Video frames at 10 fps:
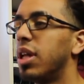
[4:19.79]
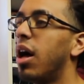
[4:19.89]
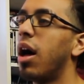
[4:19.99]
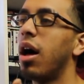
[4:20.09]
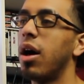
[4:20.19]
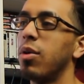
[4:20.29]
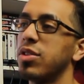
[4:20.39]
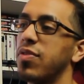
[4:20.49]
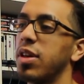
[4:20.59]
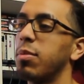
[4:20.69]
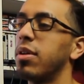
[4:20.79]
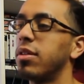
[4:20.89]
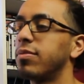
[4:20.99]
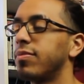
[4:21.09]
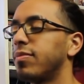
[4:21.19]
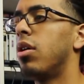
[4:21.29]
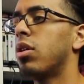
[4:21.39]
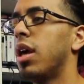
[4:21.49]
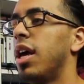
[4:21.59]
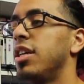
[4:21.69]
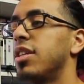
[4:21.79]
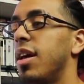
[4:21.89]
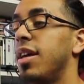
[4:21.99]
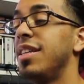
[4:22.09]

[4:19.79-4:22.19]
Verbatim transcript: Ah, oh, it was a fake bell. Okay, he's a,